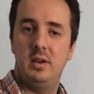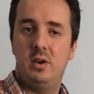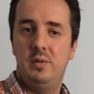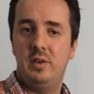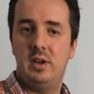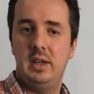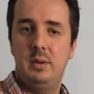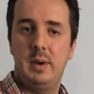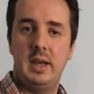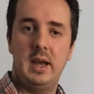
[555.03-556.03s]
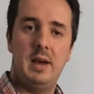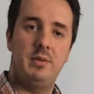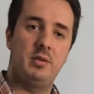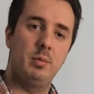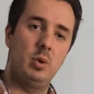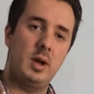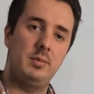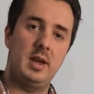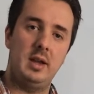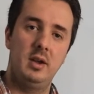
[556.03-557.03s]
And obviously you may have a
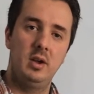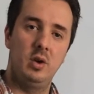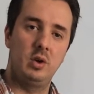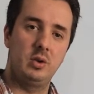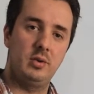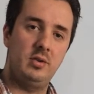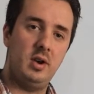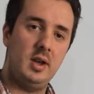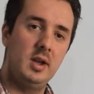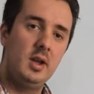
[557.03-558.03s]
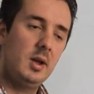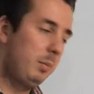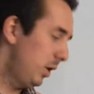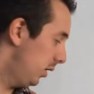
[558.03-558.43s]
small update on your site,